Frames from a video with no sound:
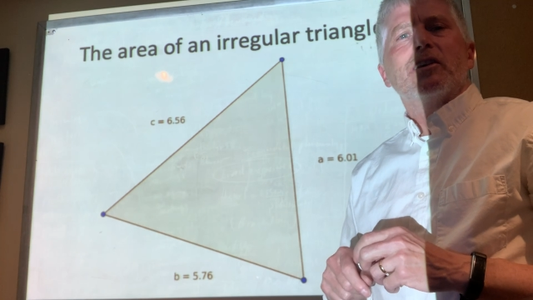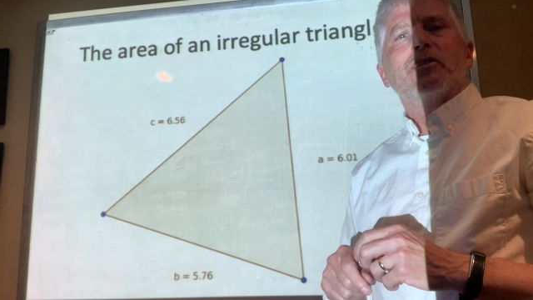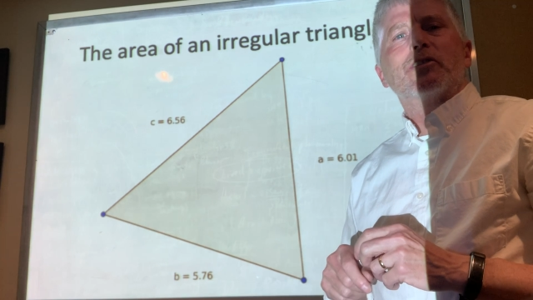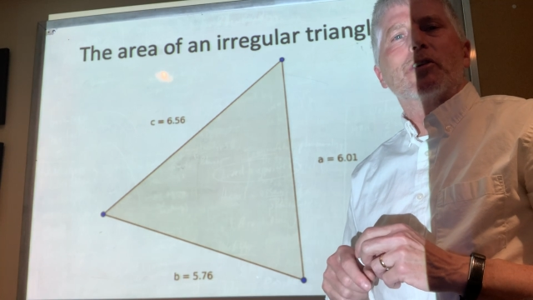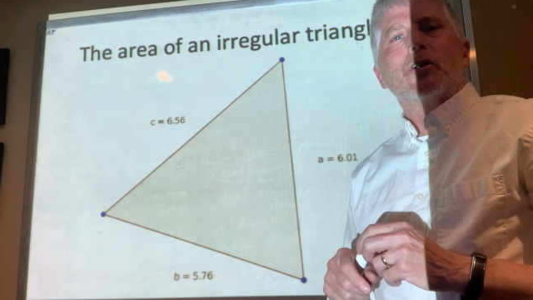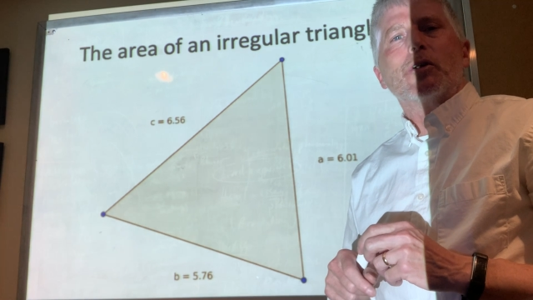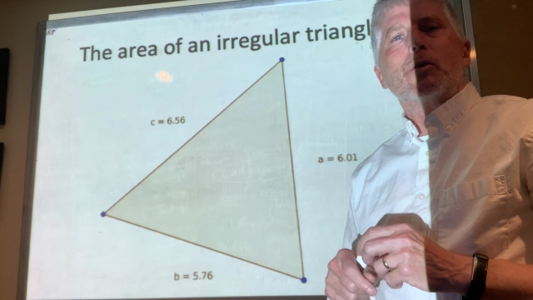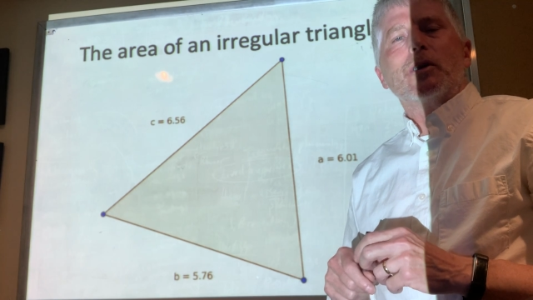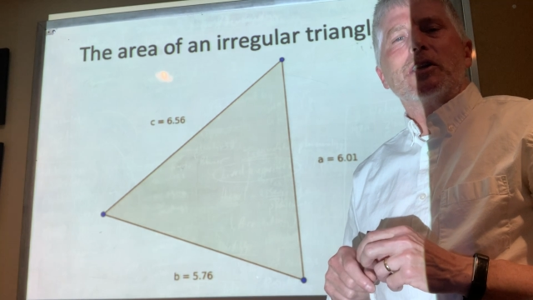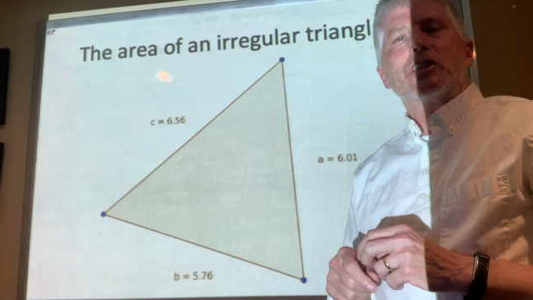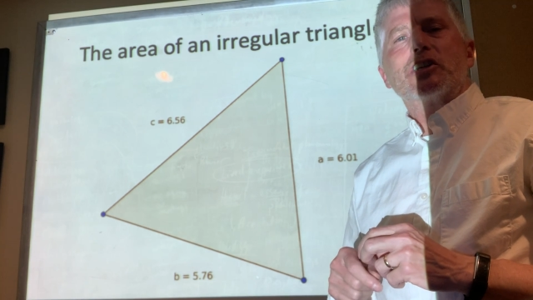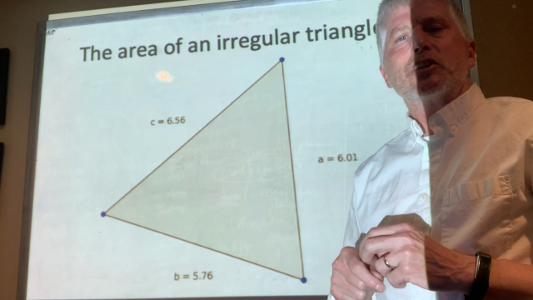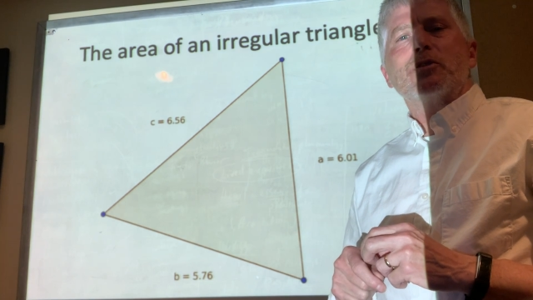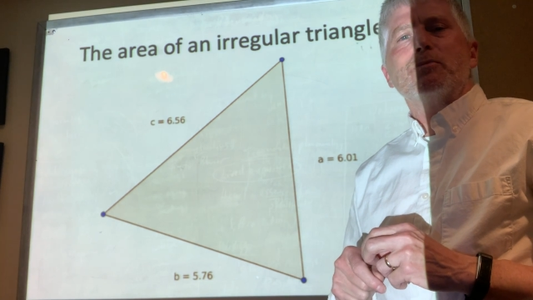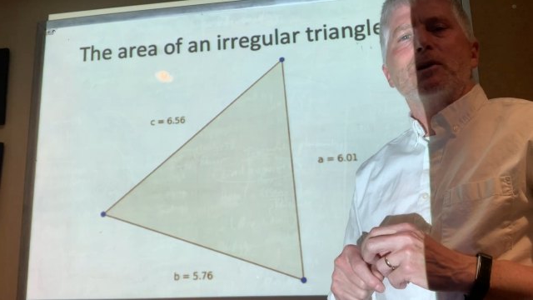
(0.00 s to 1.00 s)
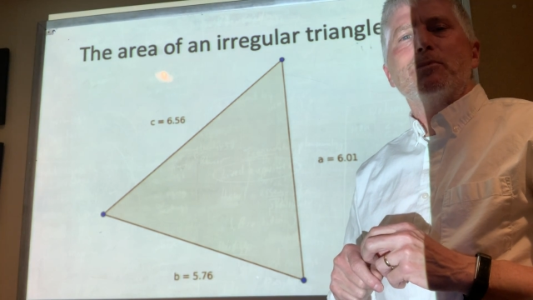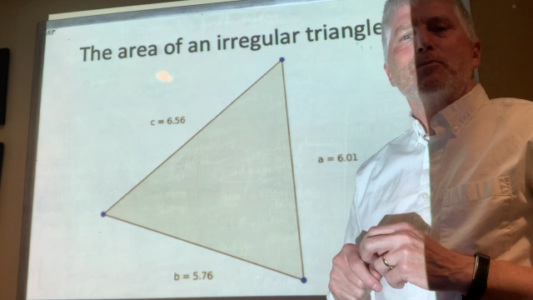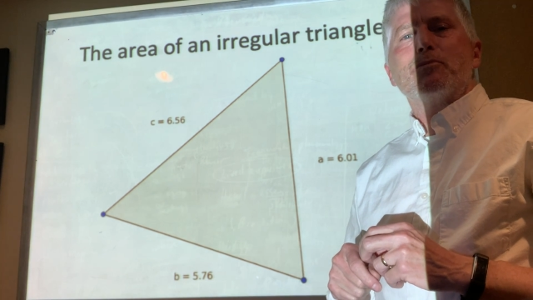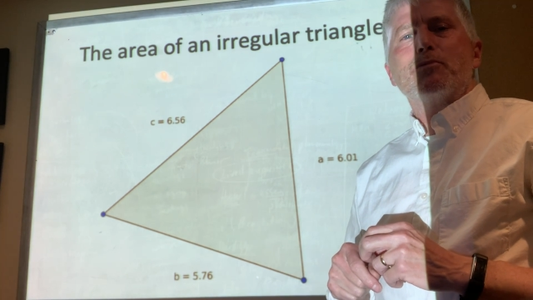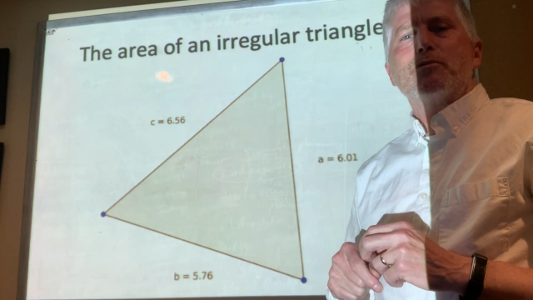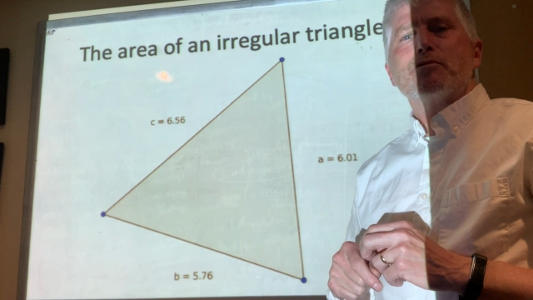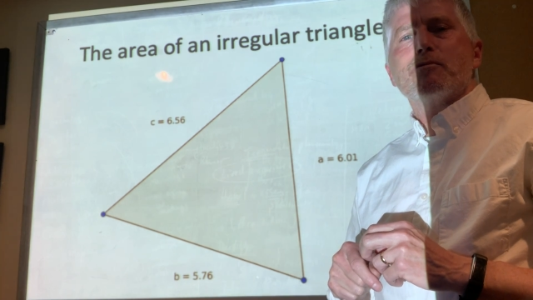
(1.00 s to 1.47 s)
so it should be
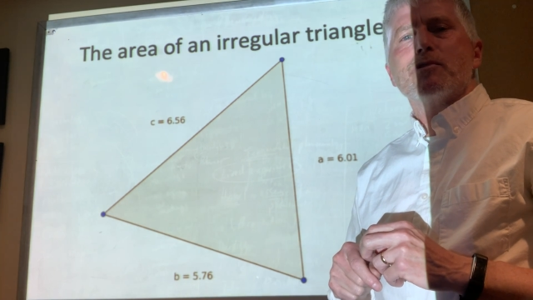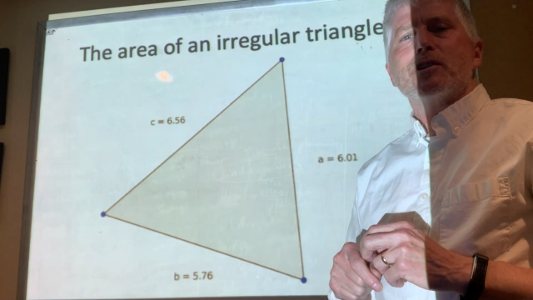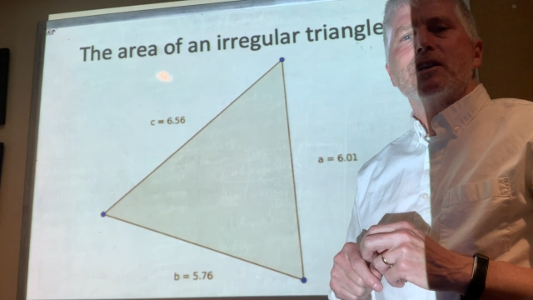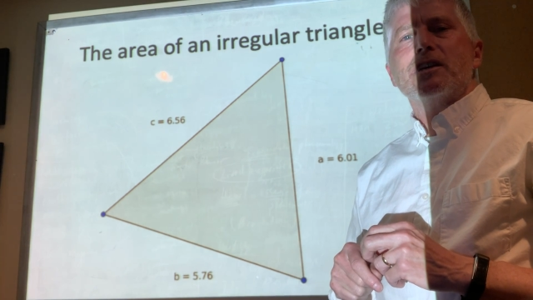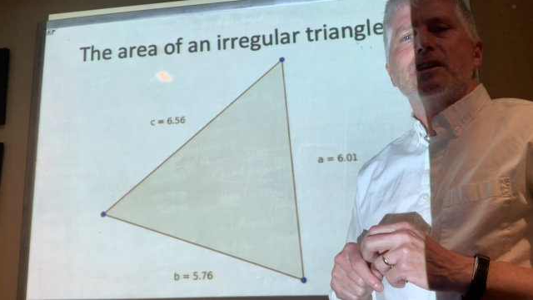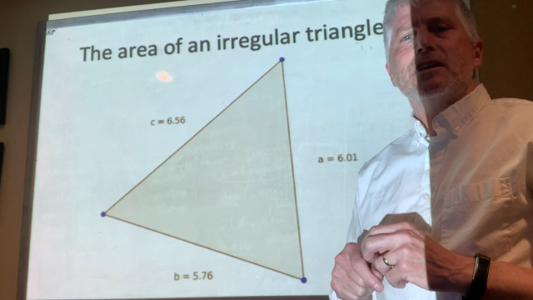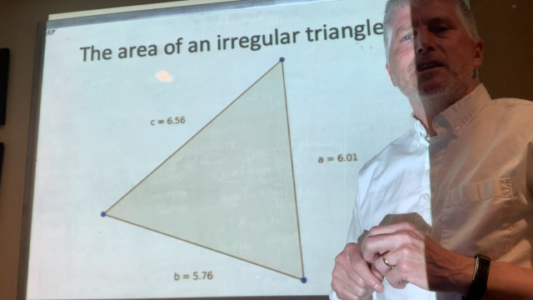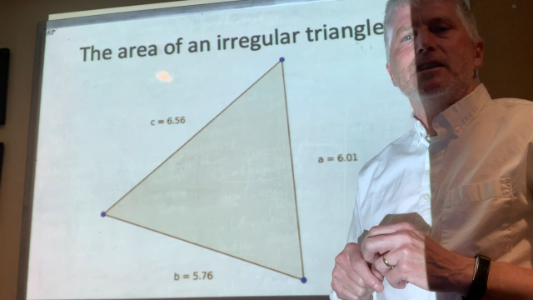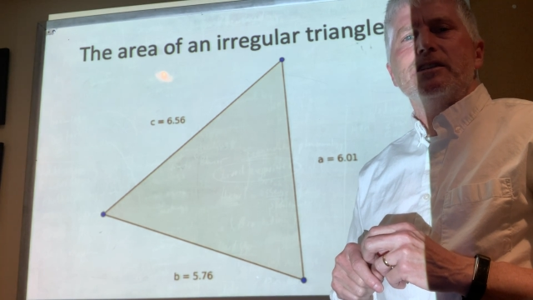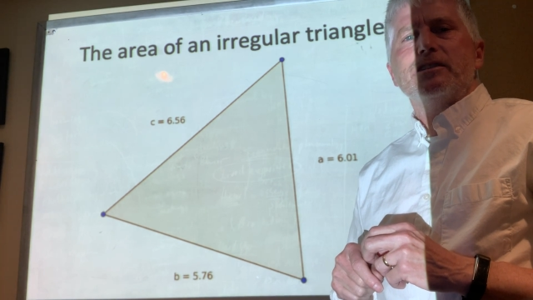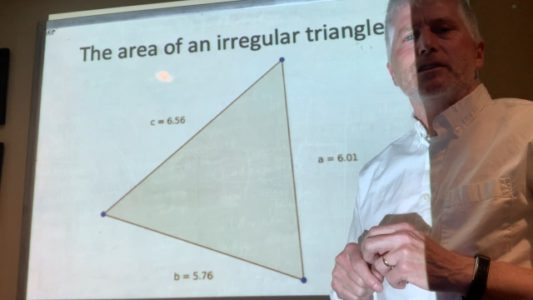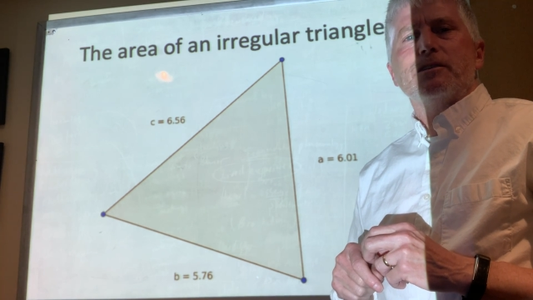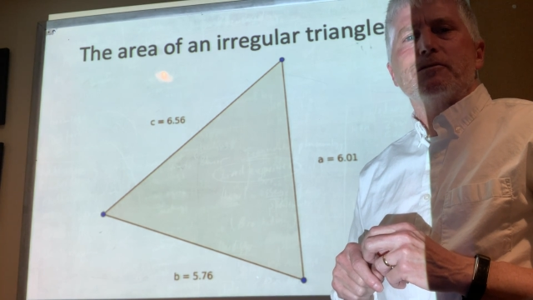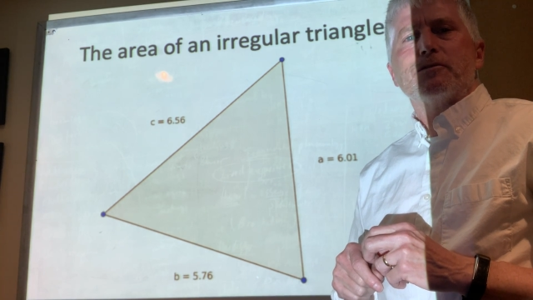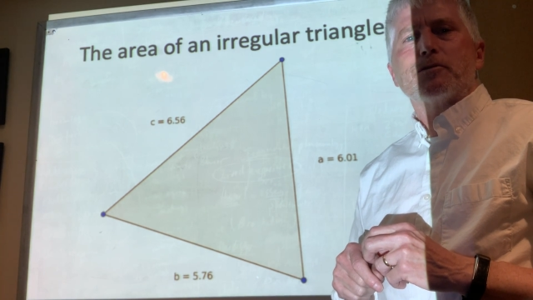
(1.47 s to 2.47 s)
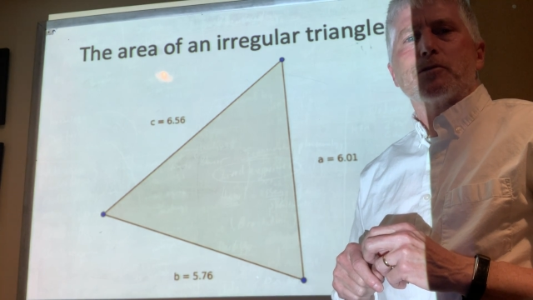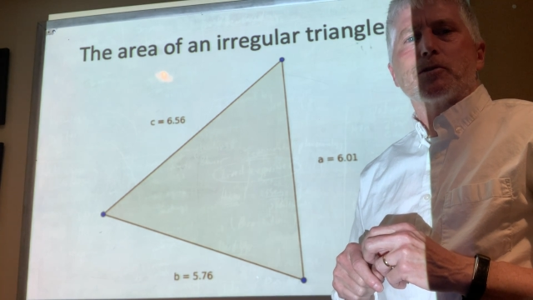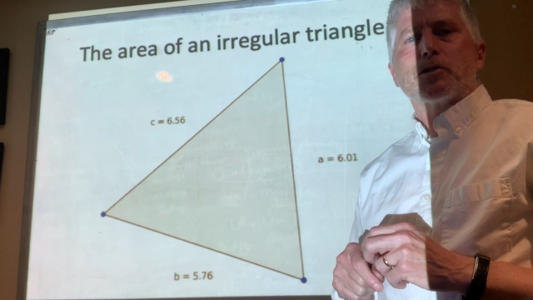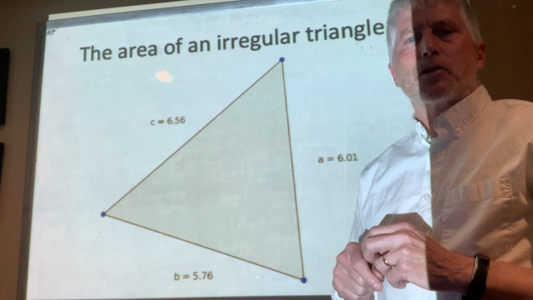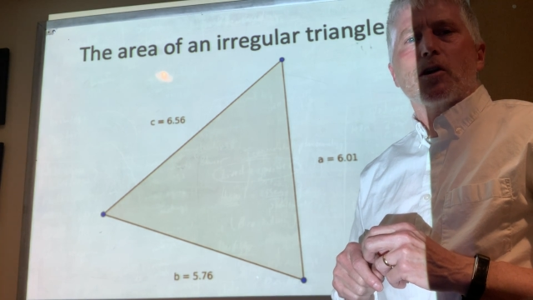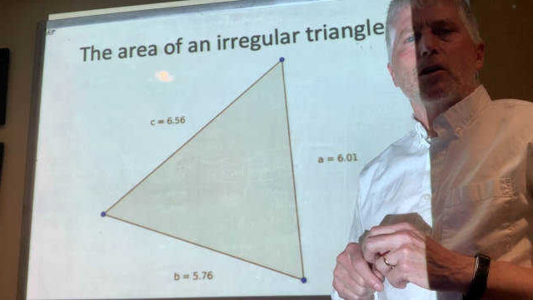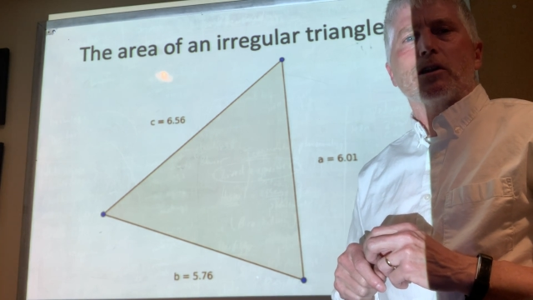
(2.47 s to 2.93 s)
pretty easy
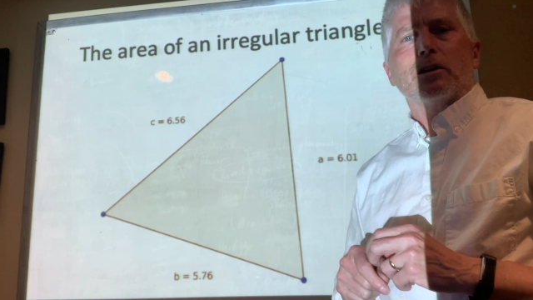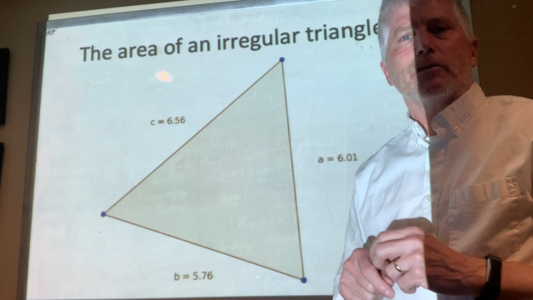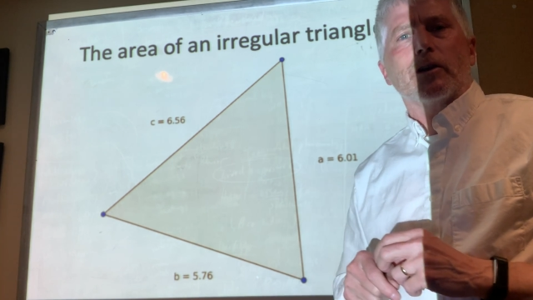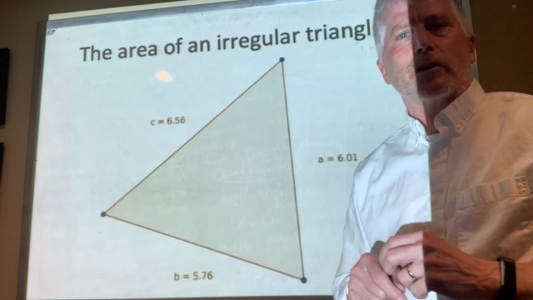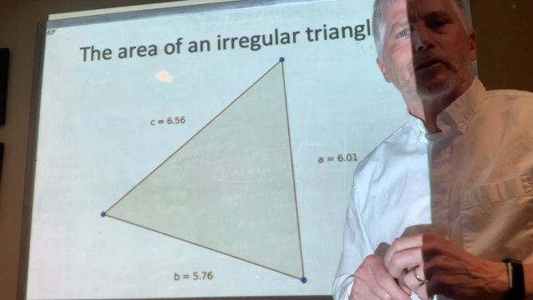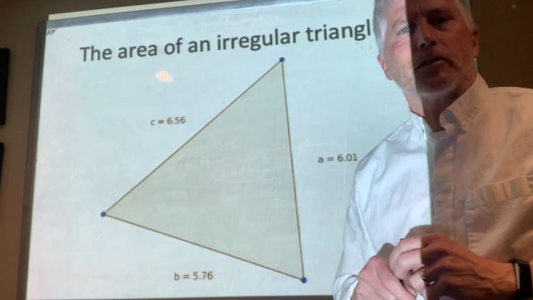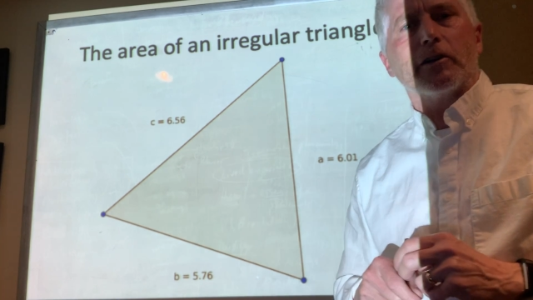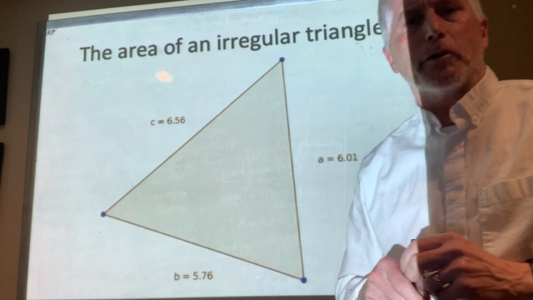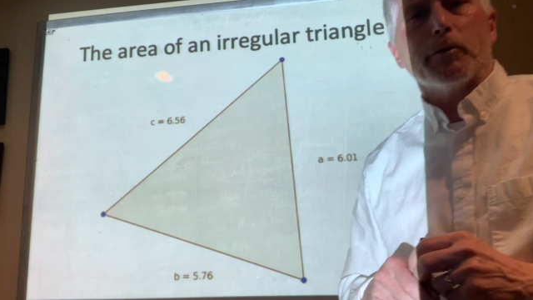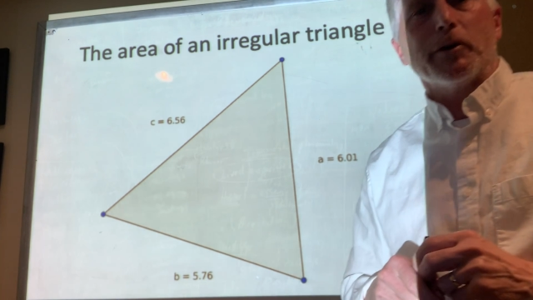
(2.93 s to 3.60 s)
for all of us. Here